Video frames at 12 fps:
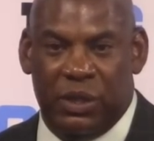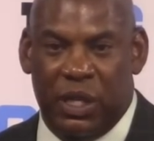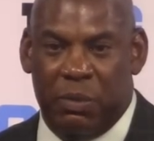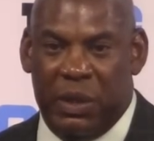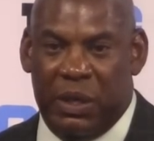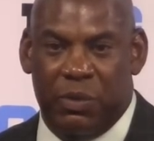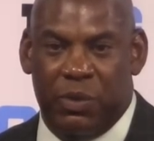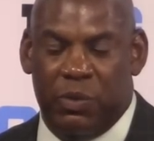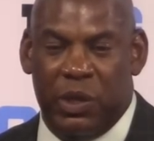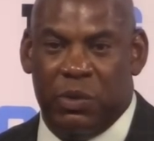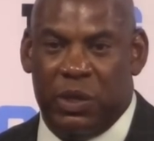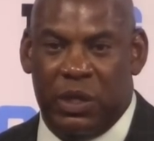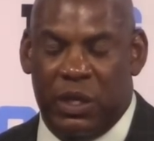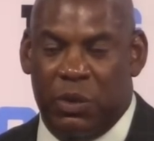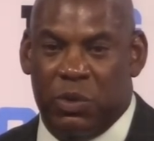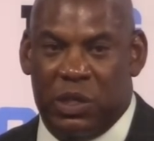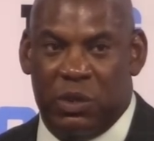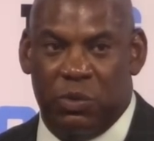I mean, there were we were, there
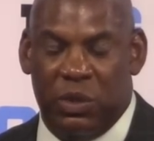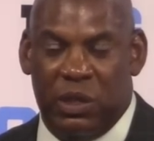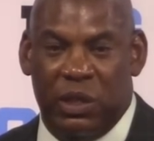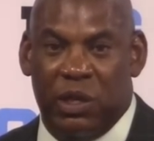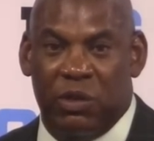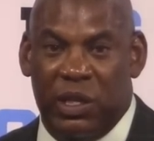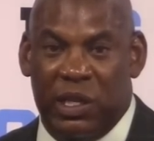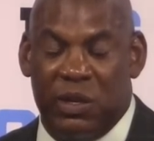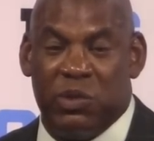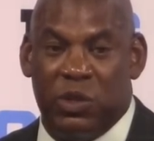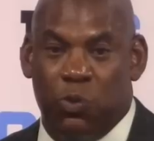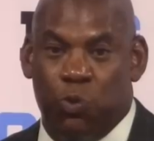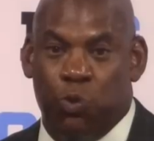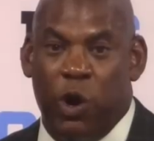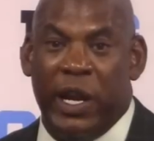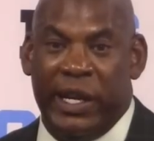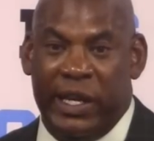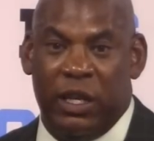was literally there was some
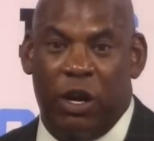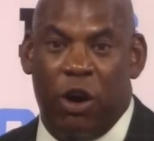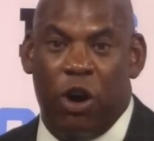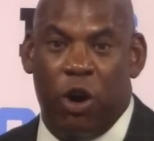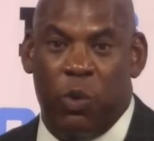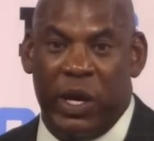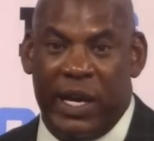running in the hallway.